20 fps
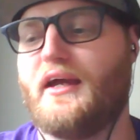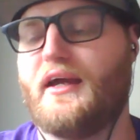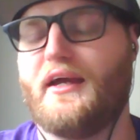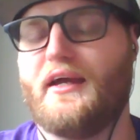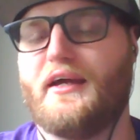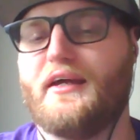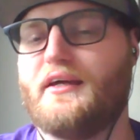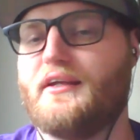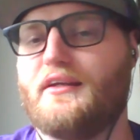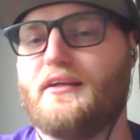
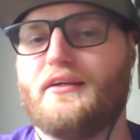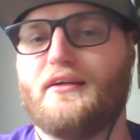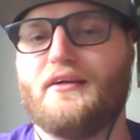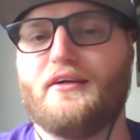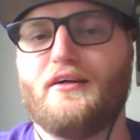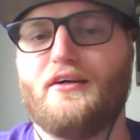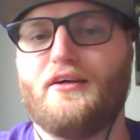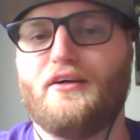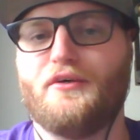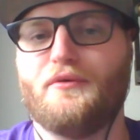And
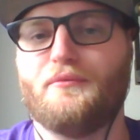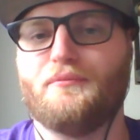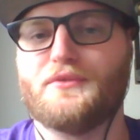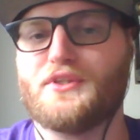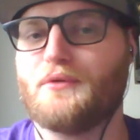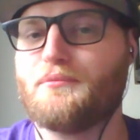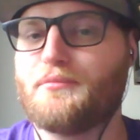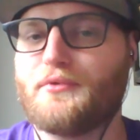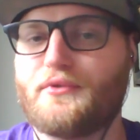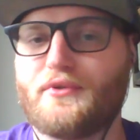
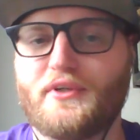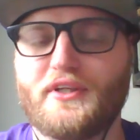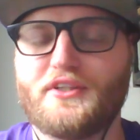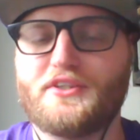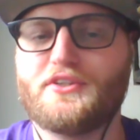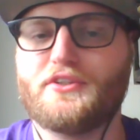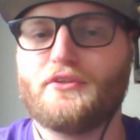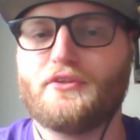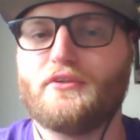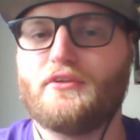so I'm pretty
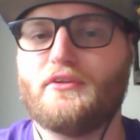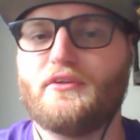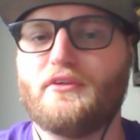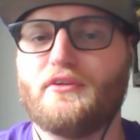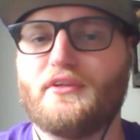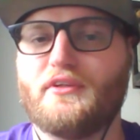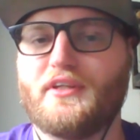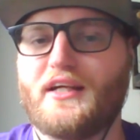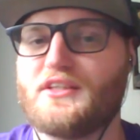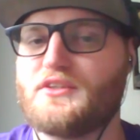
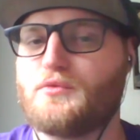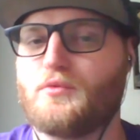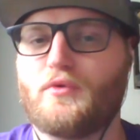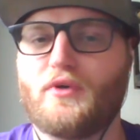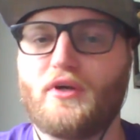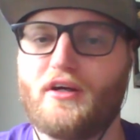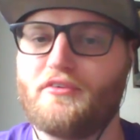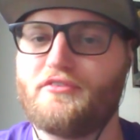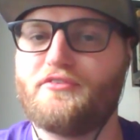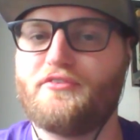sure that's
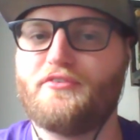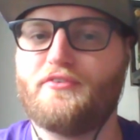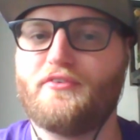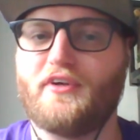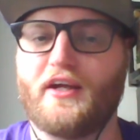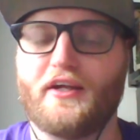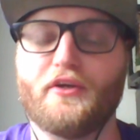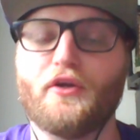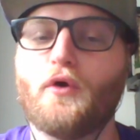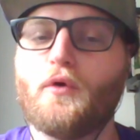rough.
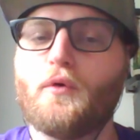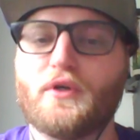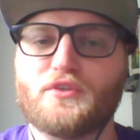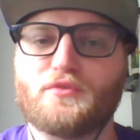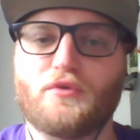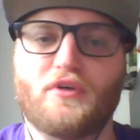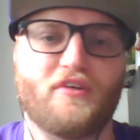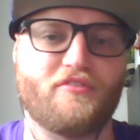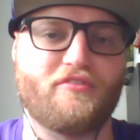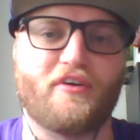I know it's
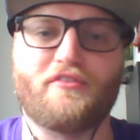rough.